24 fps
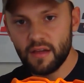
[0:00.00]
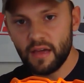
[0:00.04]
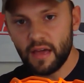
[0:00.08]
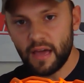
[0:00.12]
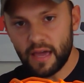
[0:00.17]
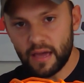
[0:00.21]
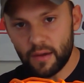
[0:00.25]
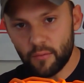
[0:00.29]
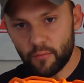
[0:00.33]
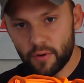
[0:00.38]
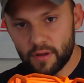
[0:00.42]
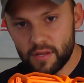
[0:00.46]

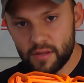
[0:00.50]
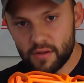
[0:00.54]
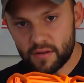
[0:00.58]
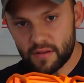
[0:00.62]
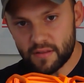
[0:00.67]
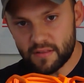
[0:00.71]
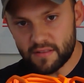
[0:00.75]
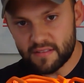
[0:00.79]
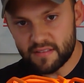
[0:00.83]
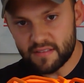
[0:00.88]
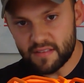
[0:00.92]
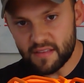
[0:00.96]
And what you
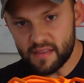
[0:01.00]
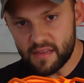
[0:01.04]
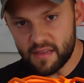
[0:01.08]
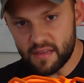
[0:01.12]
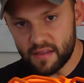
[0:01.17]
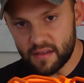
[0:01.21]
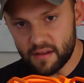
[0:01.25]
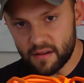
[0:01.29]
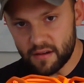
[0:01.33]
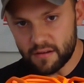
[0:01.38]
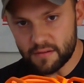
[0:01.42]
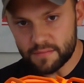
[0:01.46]
can see
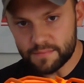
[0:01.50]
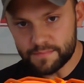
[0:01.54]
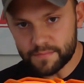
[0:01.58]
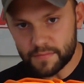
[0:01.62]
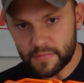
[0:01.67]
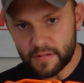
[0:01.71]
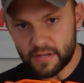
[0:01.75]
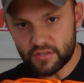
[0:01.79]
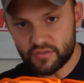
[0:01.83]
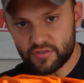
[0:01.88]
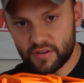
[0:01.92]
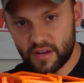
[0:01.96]
here, I'm
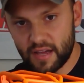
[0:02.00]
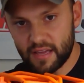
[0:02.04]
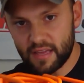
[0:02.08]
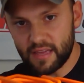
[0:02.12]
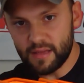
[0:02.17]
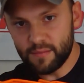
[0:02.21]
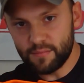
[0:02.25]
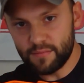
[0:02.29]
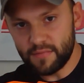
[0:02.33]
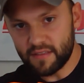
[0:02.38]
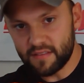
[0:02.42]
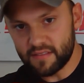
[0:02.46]
going to try and
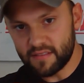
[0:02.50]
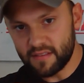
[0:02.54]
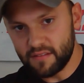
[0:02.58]
keep this